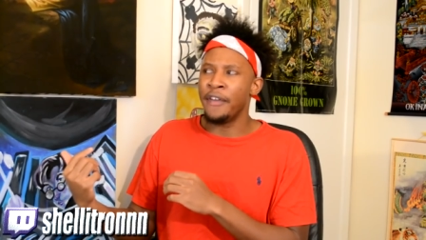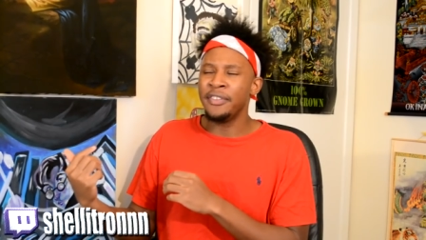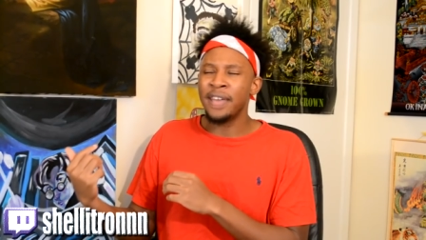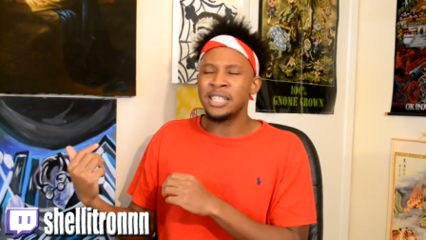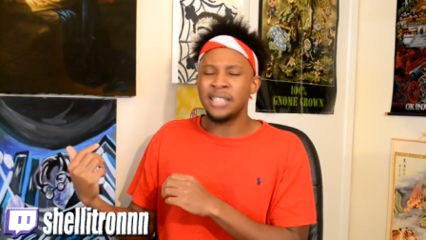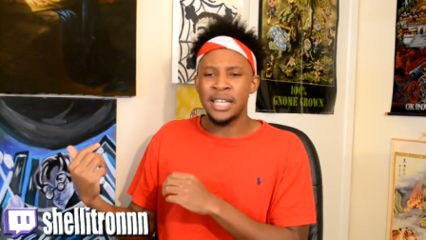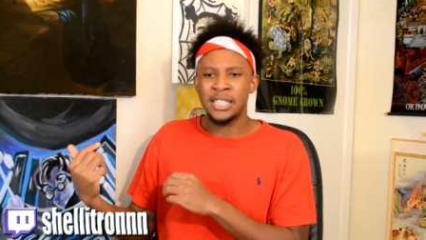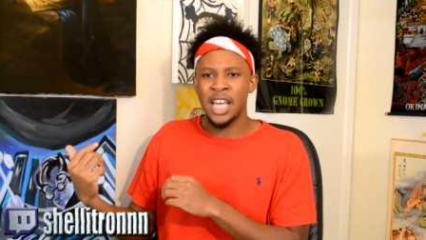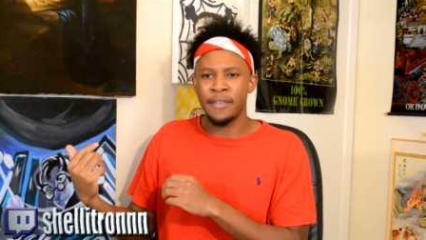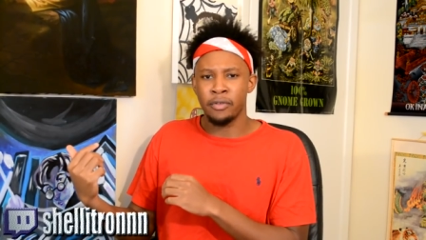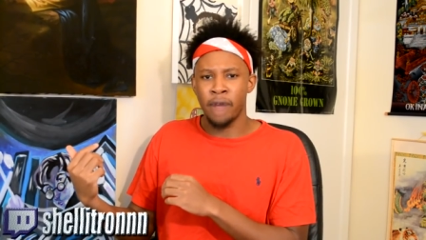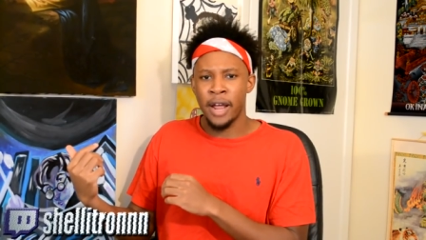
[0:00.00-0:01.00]
I think that's
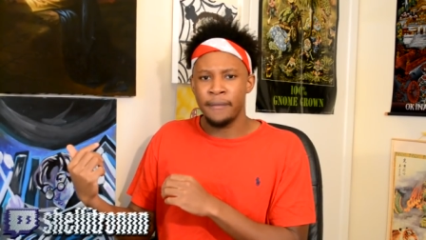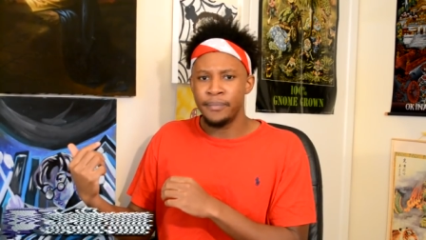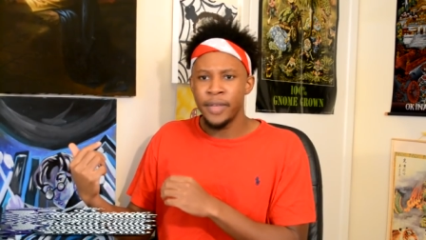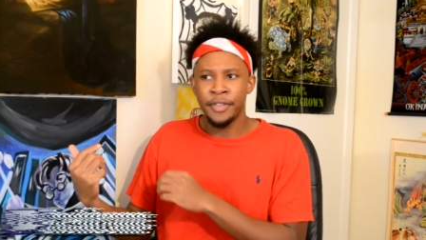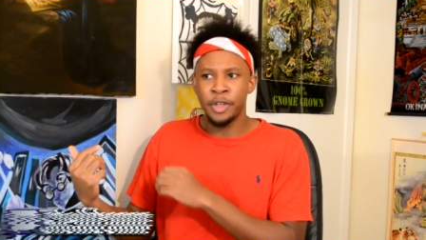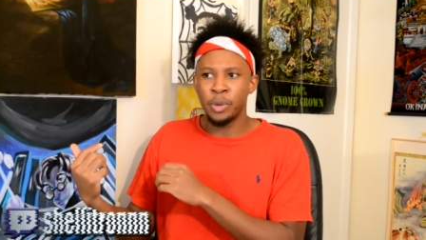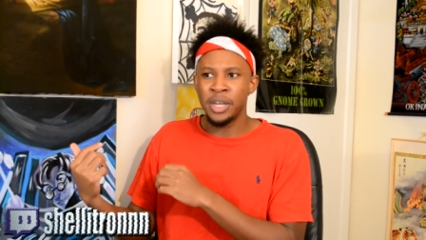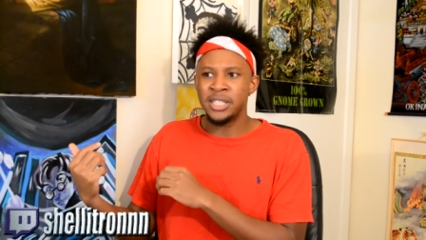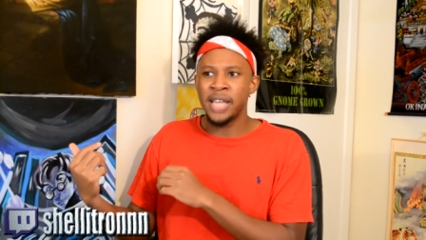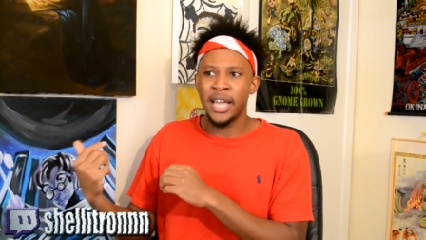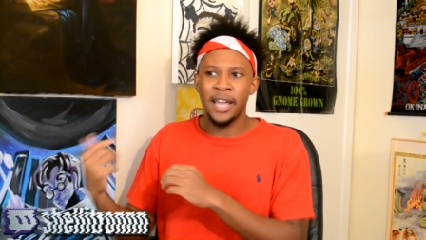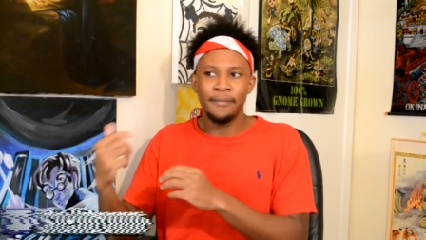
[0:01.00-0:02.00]
Thanksgiving, right? The
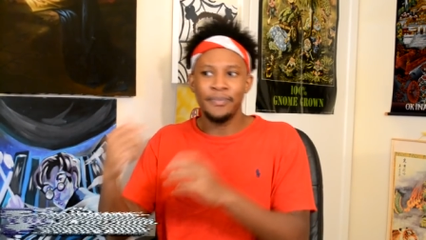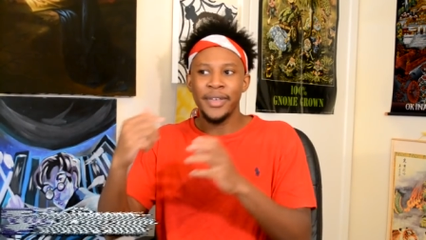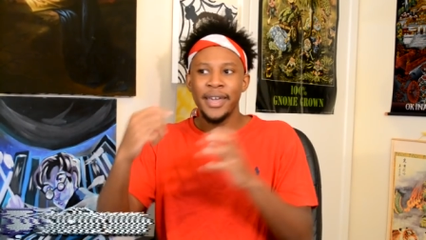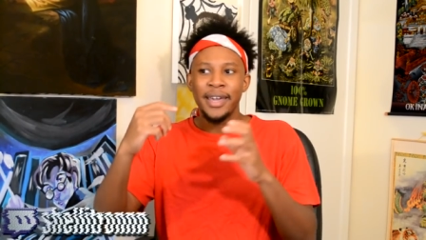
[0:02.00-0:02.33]
22nd.